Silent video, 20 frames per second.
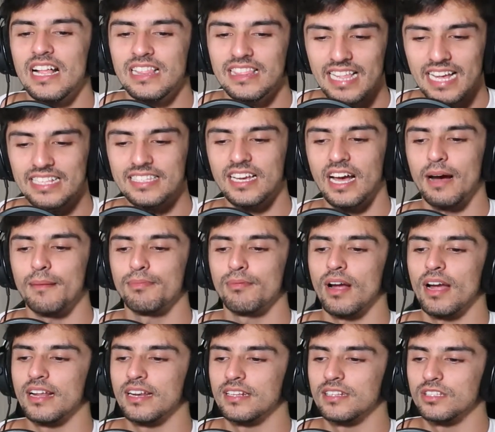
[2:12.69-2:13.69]
Let's hop
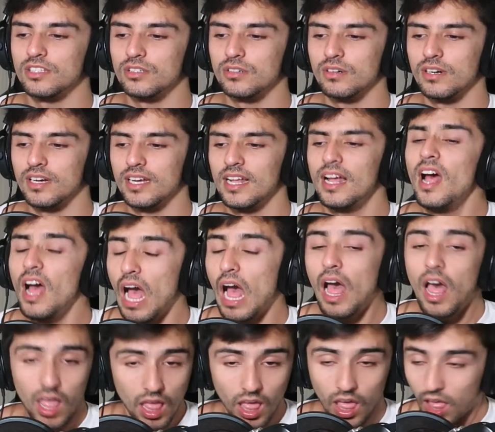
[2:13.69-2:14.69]
right into it.
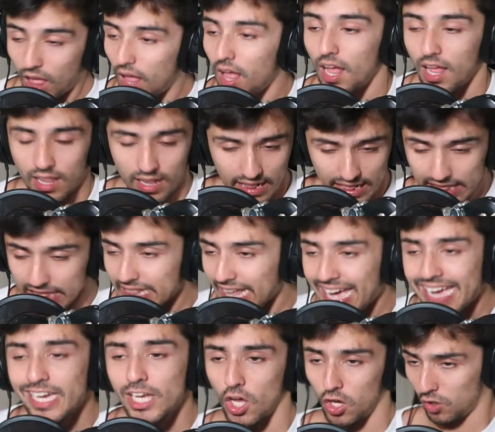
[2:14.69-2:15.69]

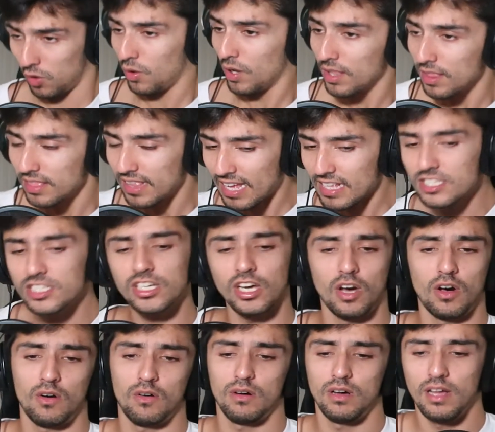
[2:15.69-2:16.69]
Lego, let's
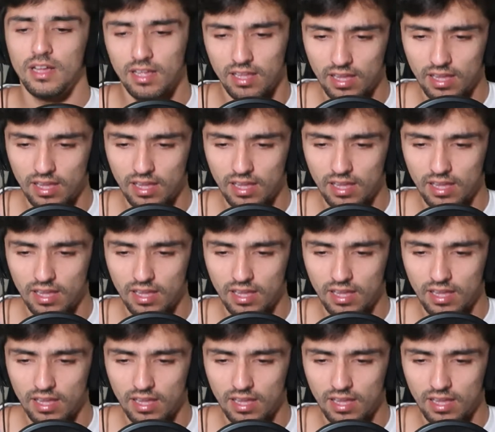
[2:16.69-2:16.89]
go.